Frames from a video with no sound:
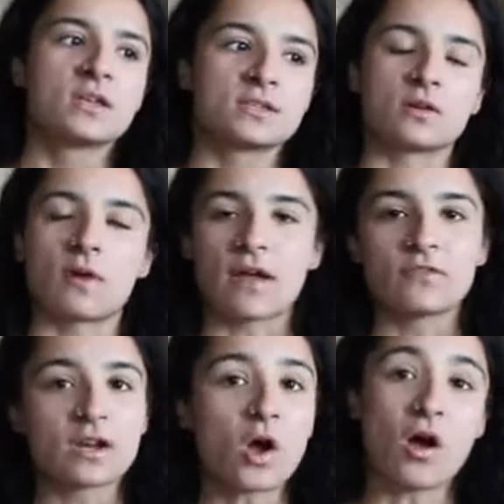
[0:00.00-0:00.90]
So I've
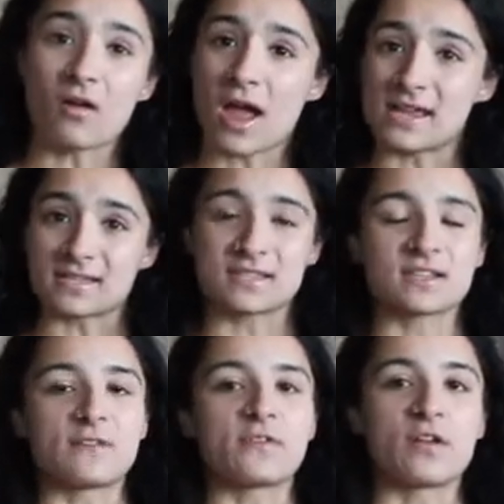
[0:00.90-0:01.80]
done all kinds of
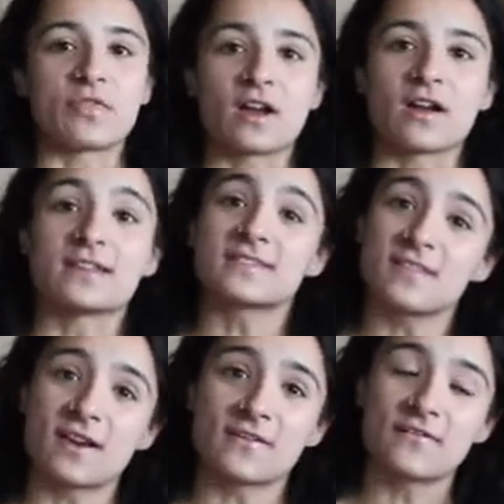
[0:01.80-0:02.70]
stuff on there. It's a
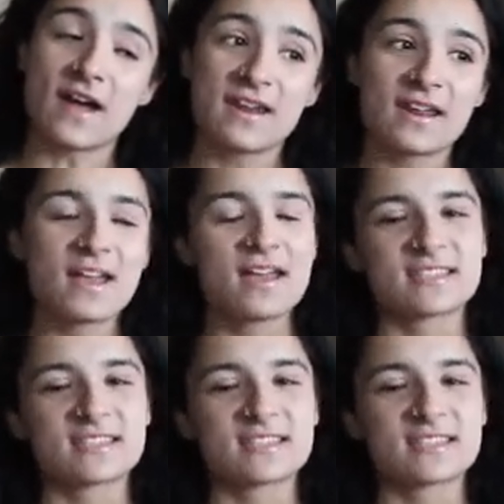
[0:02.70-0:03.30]
lot of fun.